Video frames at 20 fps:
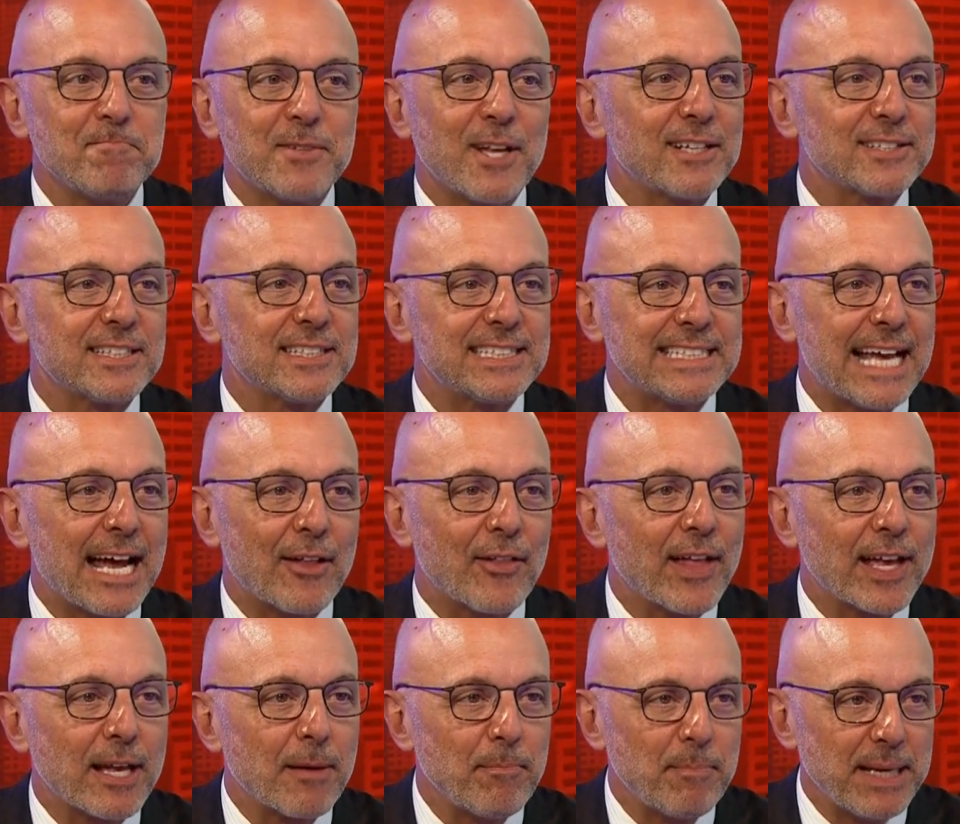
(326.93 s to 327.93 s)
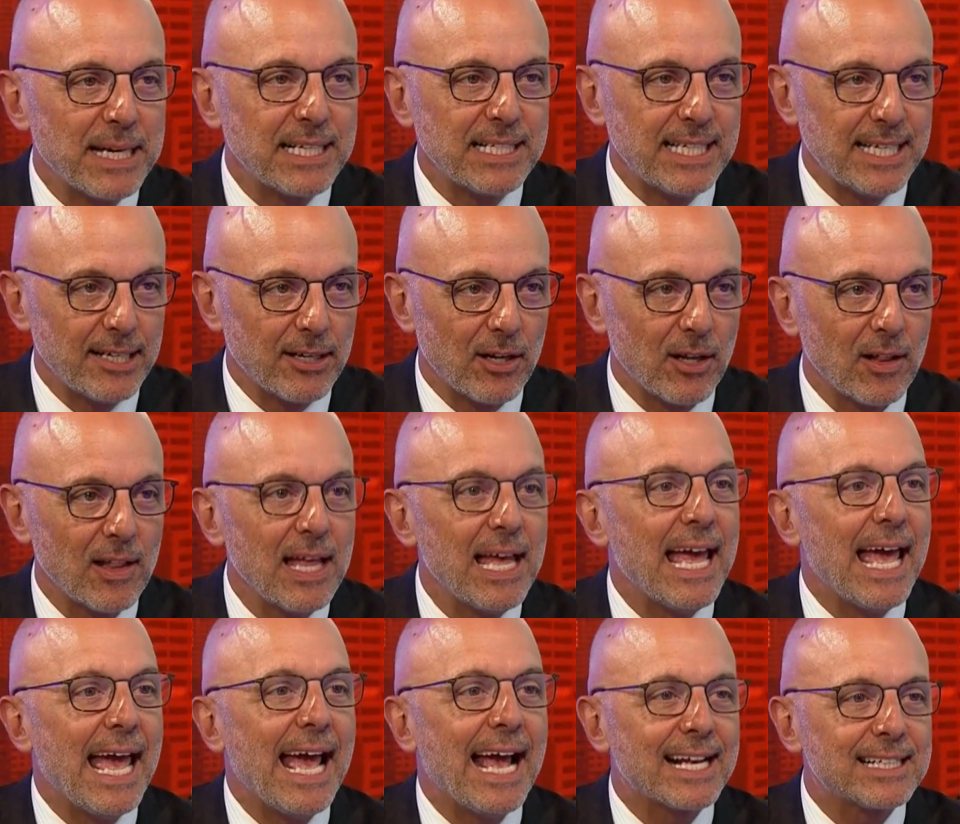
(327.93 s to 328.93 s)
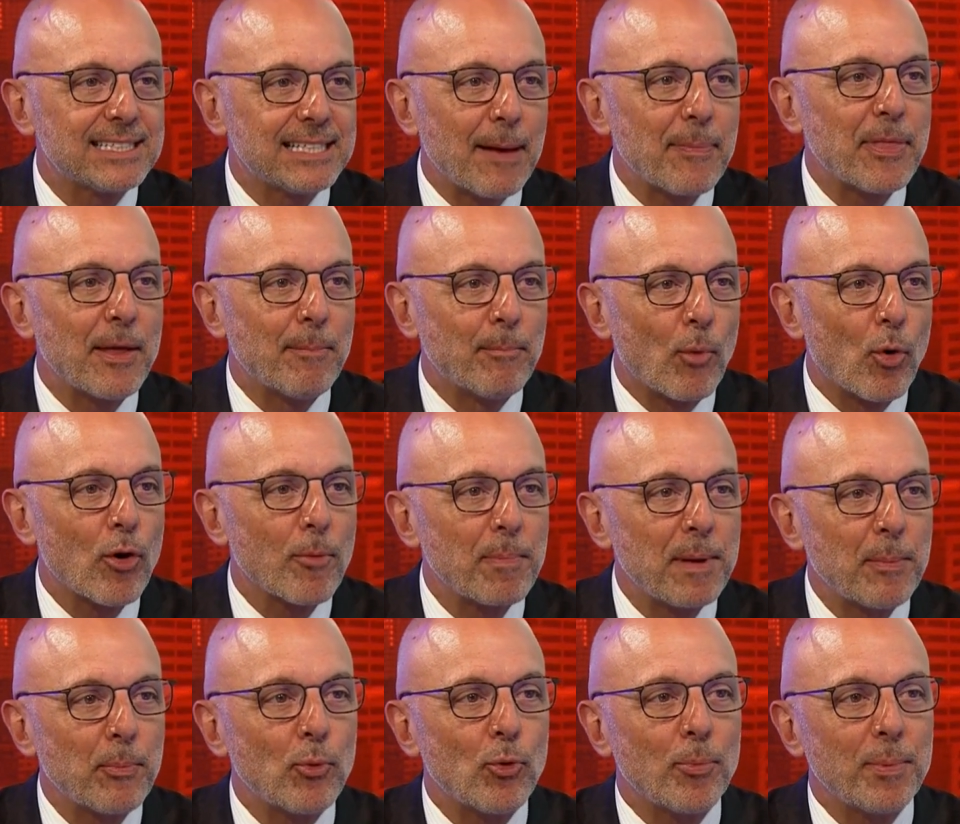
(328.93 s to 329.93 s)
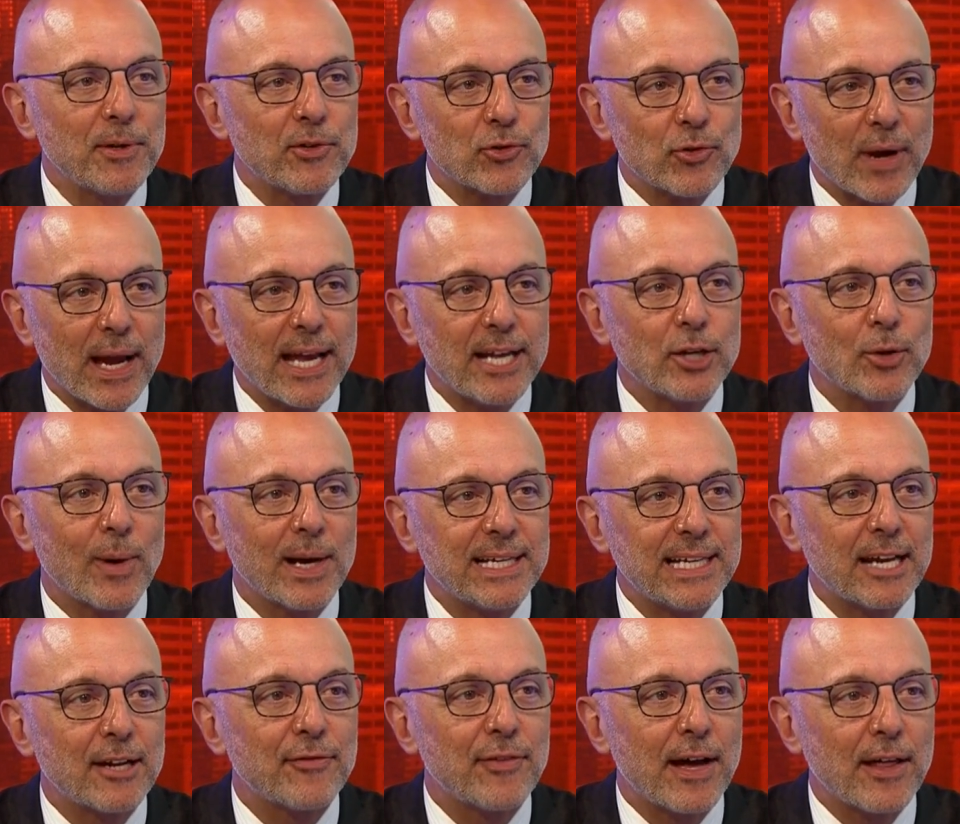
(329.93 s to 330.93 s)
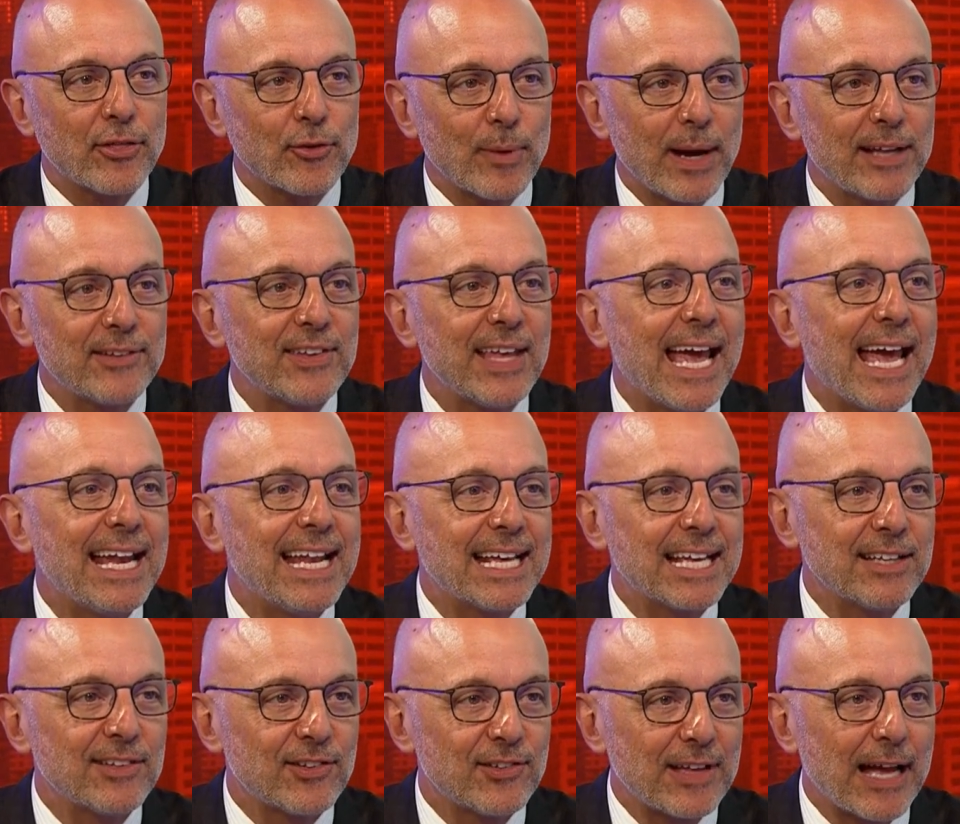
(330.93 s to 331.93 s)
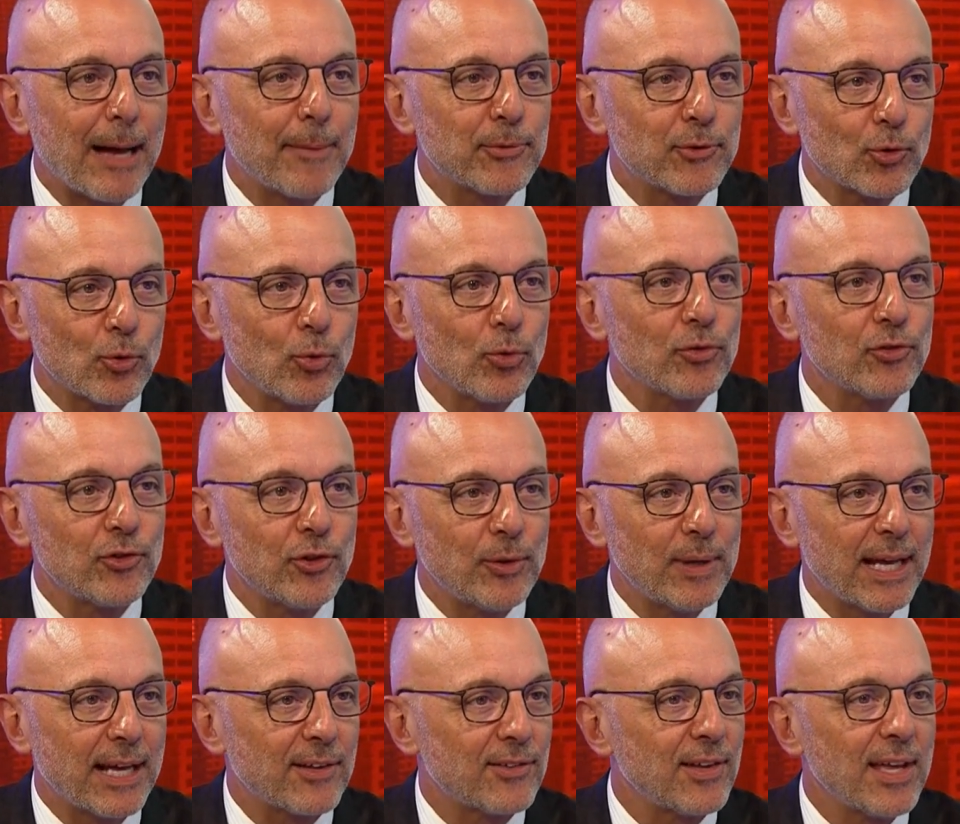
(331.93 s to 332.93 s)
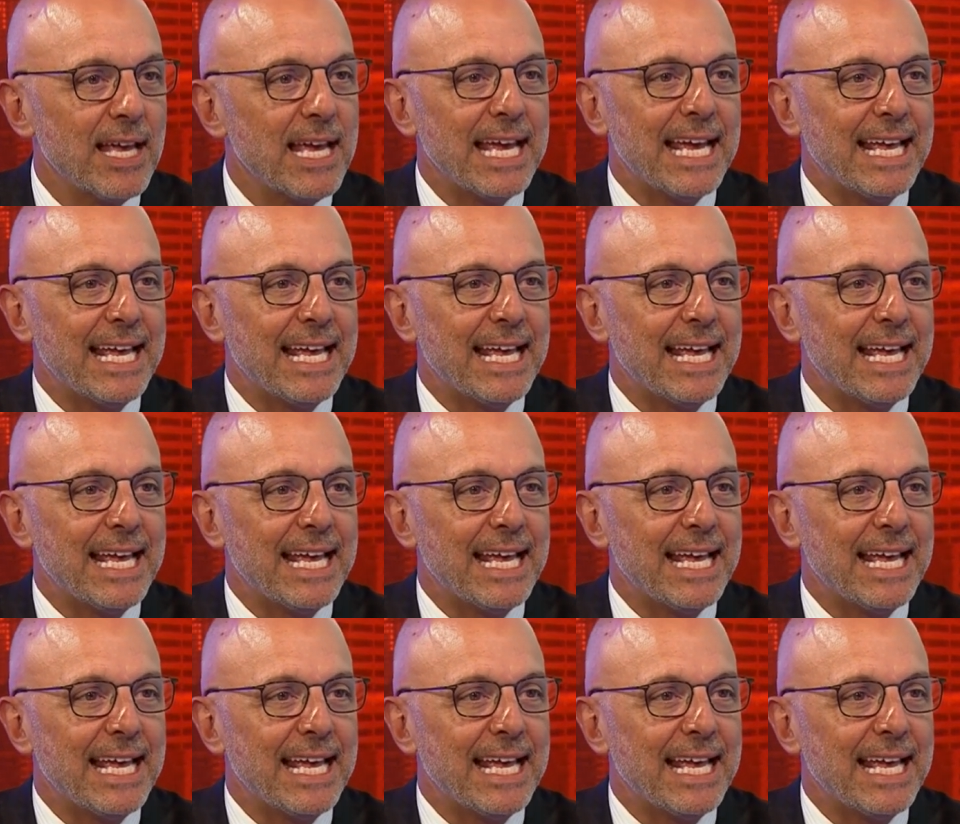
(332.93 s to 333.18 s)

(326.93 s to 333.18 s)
doesn't sound like a big deal, except that more people will be trained to identify threats and it can stop school shootings.